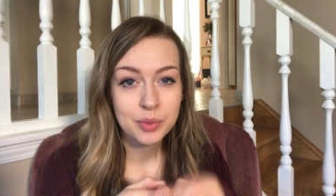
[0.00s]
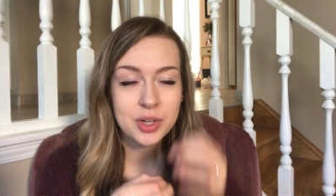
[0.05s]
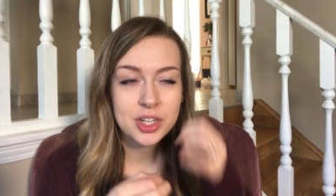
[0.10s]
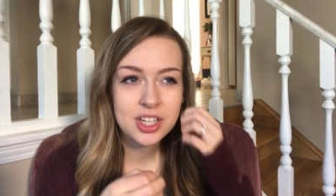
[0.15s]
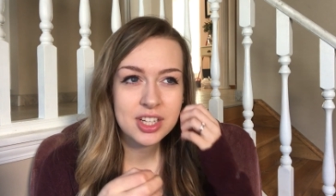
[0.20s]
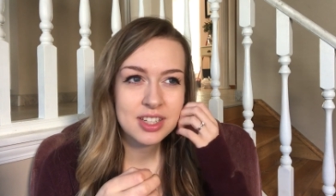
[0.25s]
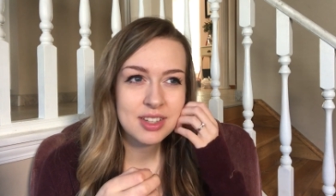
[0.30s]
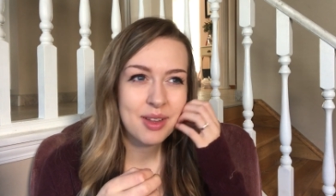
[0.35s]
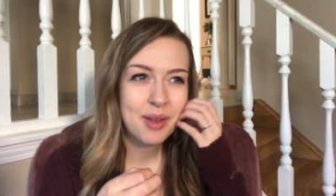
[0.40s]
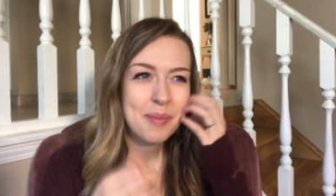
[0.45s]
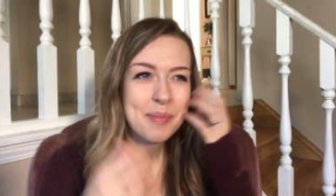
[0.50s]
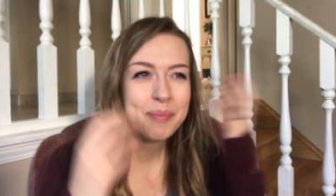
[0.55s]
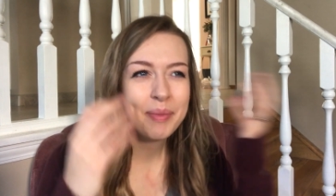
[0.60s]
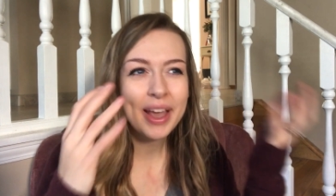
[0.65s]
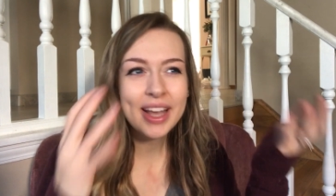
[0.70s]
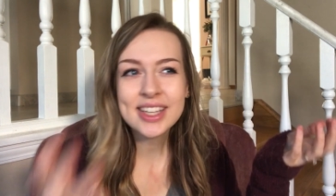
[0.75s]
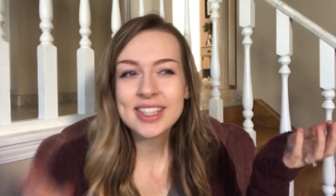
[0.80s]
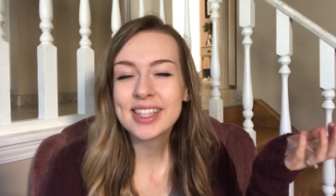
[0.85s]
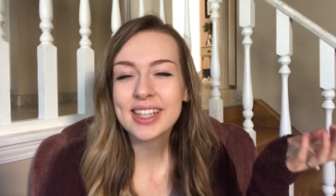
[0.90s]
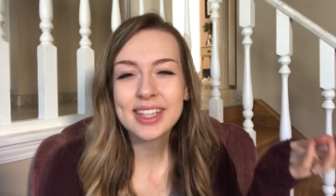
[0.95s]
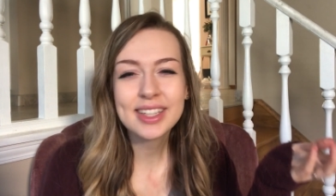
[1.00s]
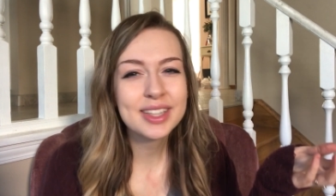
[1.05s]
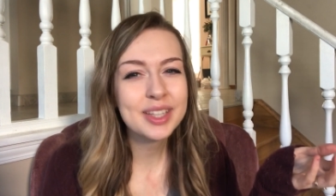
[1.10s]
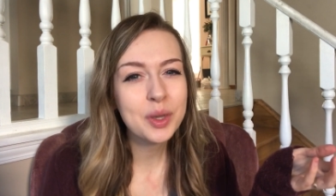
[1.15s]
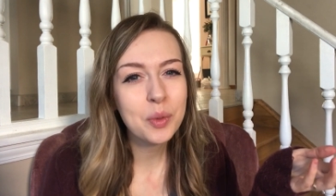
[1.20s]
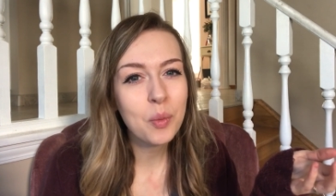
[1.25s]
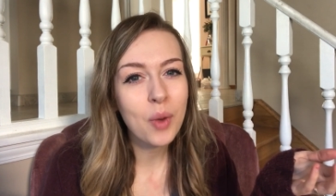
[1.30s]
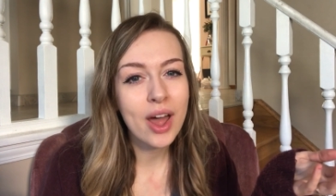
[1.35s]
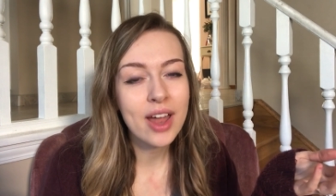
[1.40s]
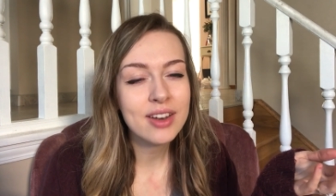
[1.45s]
which is
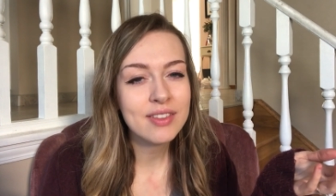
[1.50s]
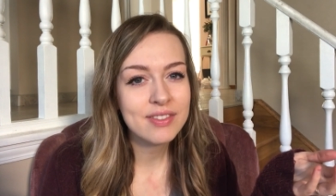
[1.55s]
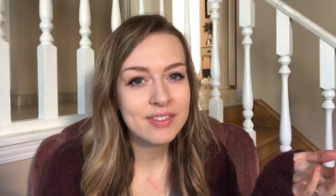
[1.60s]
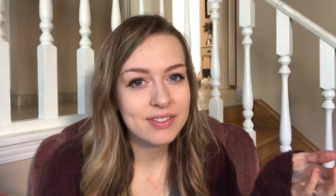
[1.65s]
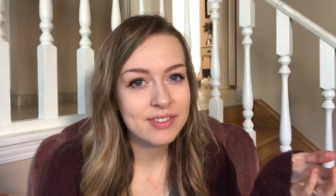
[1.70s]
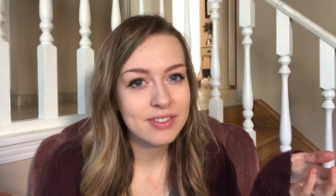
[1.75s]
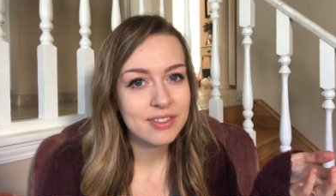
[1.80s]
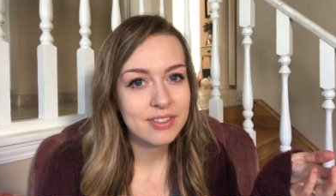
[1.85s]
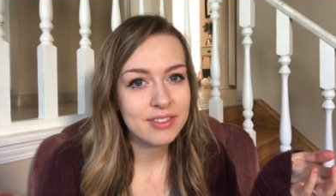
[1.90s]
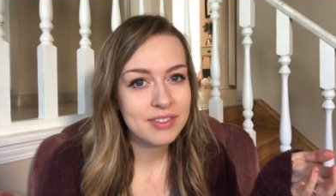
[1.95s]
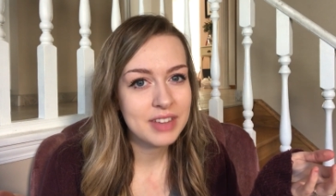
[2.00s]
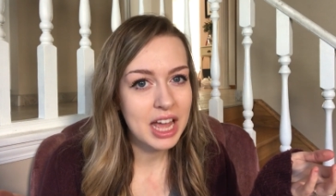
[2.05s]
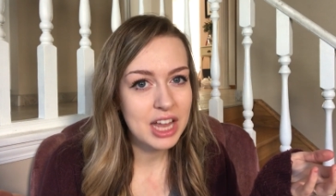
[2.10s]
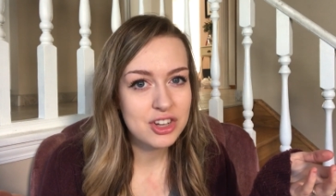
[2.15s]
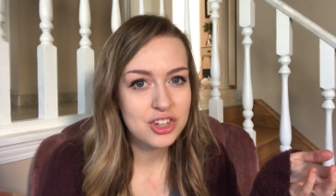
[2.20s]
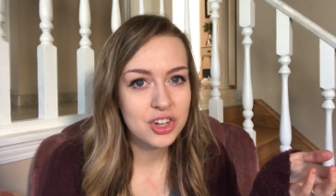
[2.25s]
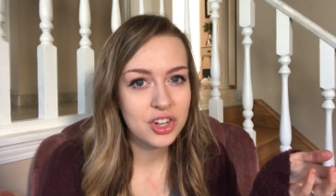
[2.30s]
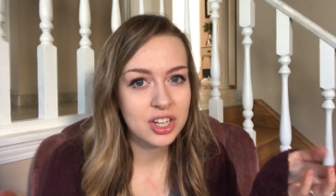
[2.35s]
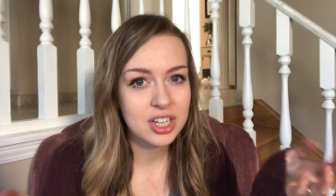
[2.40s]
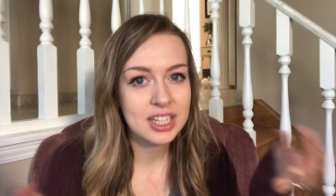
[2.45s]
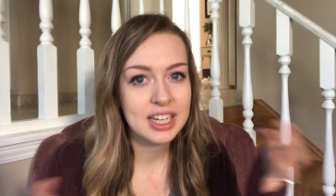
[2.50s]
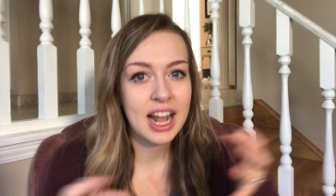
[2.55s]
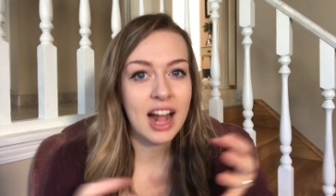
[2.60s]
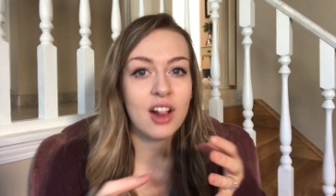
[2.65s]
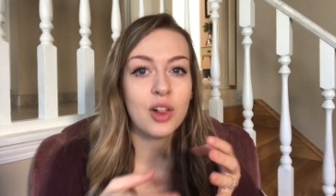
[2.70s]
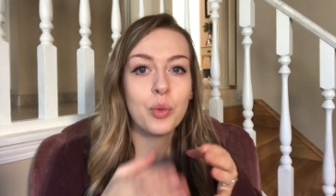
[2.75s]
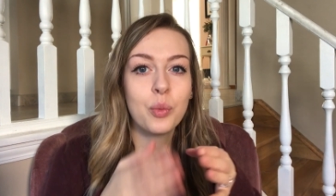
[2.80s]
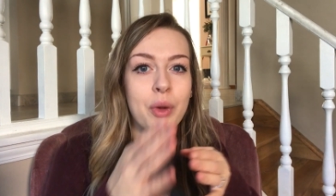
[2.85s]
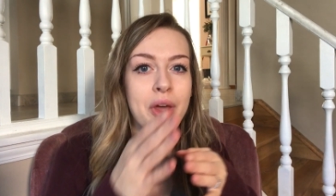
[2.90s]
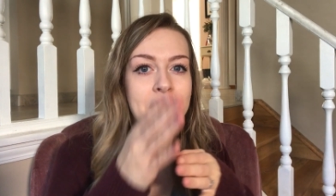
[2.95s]
basically one vaginal
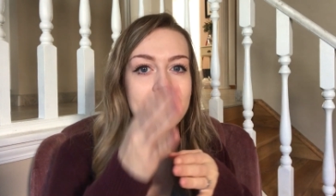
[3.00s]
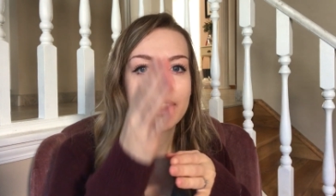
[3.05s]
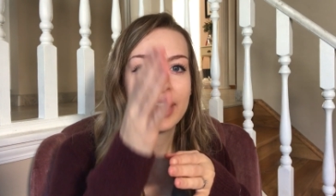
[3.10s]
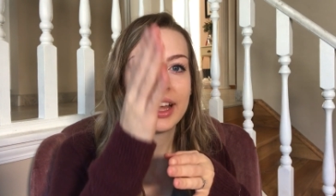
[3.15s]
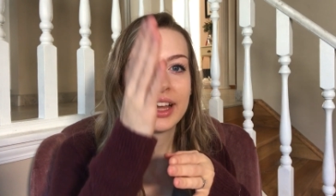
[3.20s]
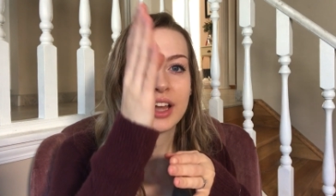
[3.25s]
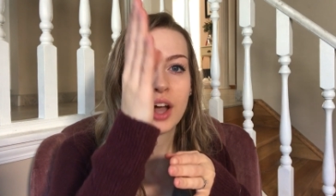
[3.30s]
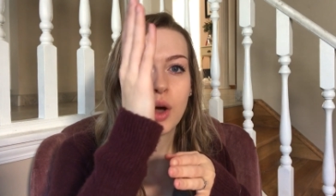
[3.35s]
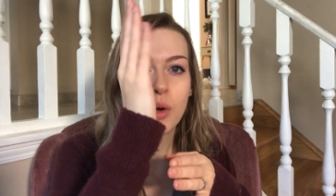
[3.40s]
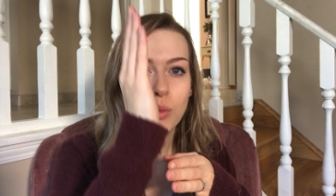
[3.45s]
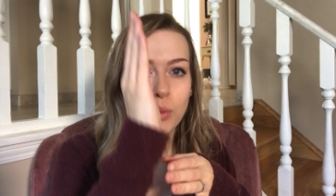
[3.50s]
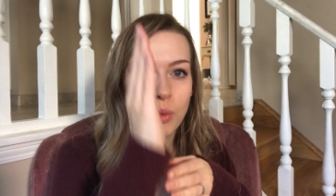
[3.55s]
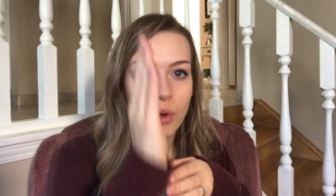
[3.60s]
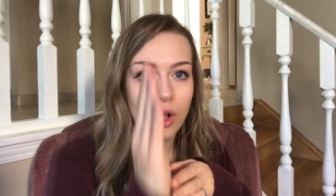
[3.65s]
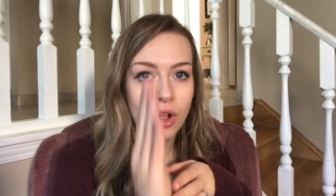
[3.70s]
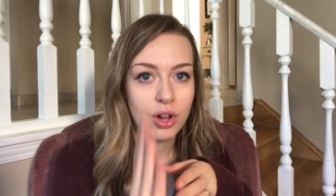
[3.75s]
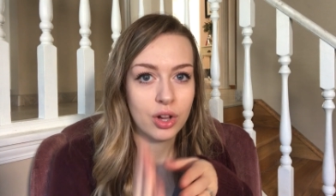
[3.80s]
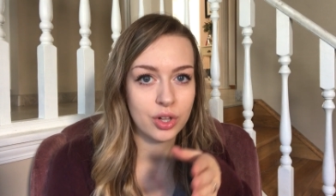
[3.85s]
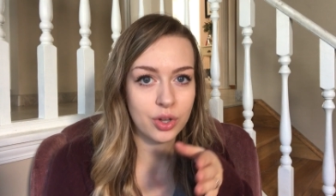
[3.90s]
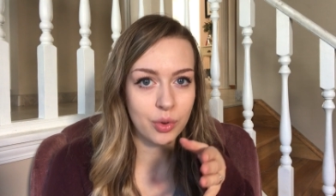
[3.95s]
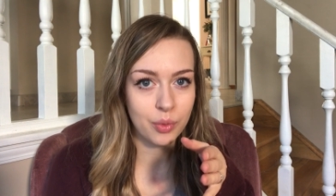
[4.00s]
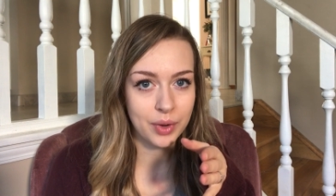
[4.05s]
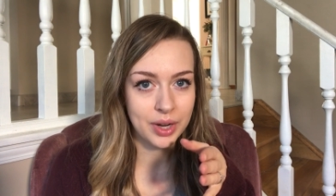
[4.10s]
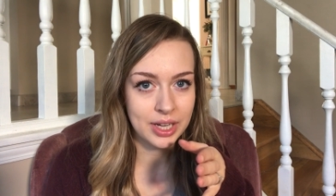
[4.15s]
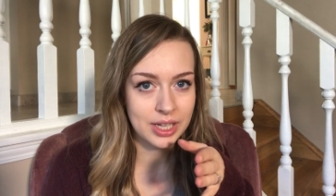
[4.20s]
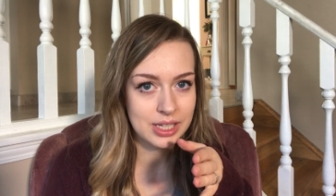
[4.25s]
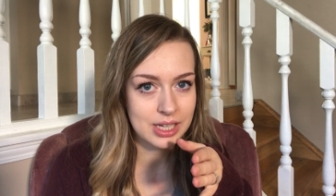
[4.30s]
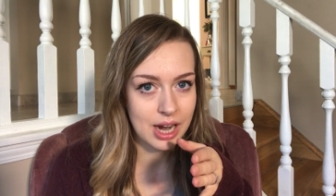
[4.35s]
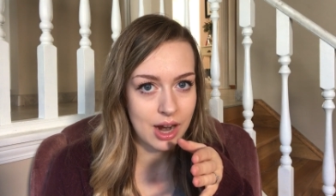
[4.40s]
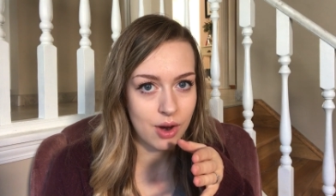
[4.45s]
canal with like a wall
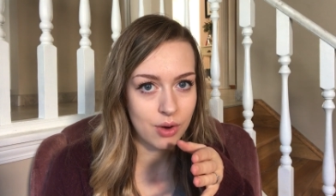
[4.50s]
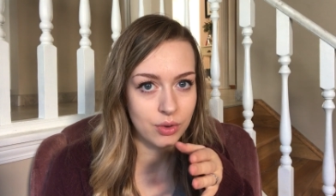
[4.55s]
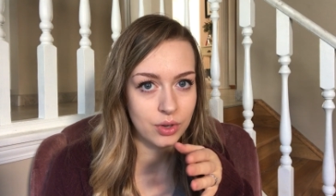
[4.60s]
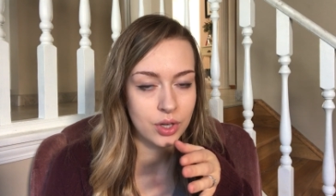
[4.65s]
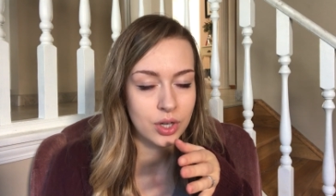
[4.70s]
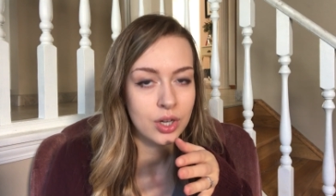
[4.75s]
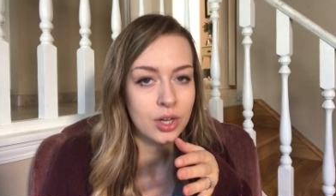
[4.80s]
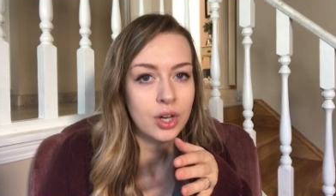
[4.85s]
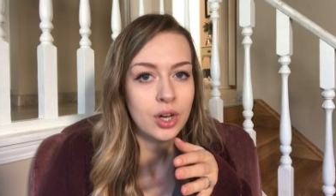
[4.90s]
going down.